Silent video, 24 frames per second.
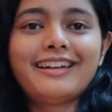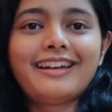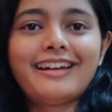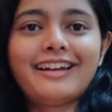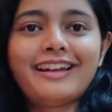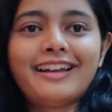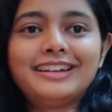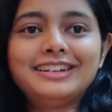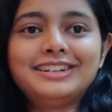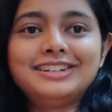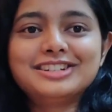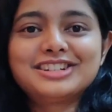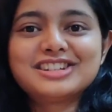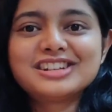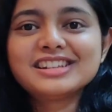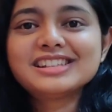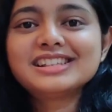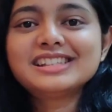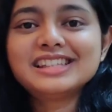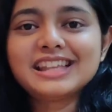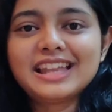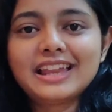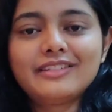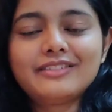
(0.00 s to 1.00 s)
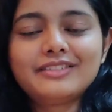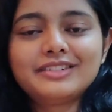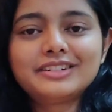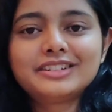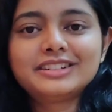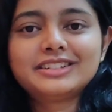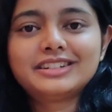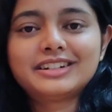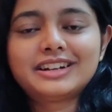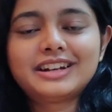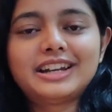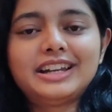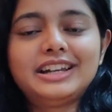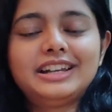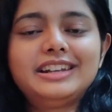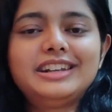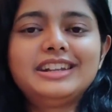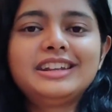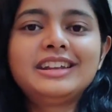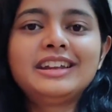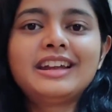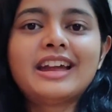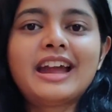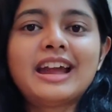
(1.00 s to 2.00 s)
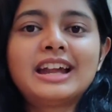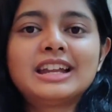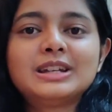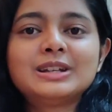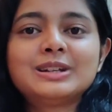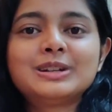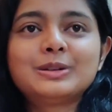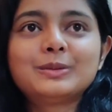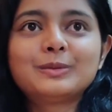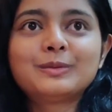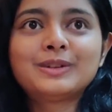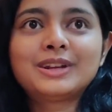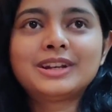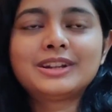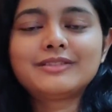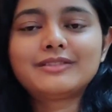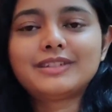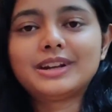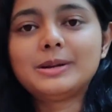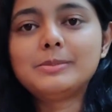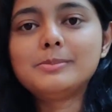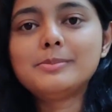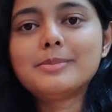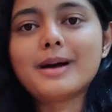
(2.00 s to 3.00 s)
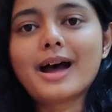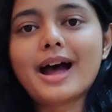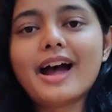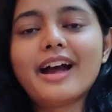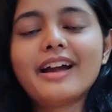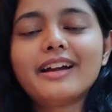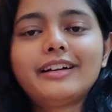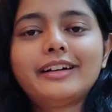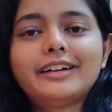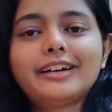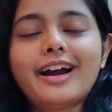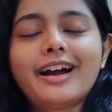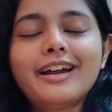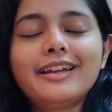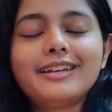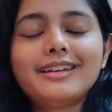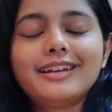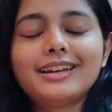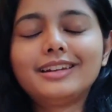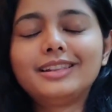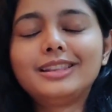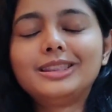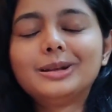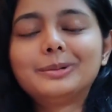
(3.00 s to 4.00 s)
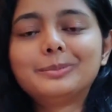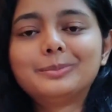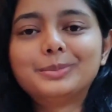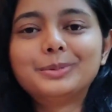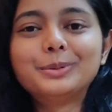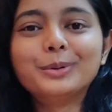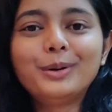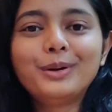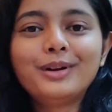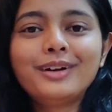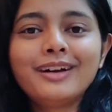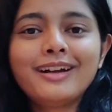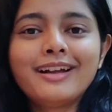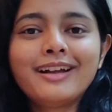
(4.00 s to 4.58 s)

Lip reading: and just savor the writing. And when I went back, I read the book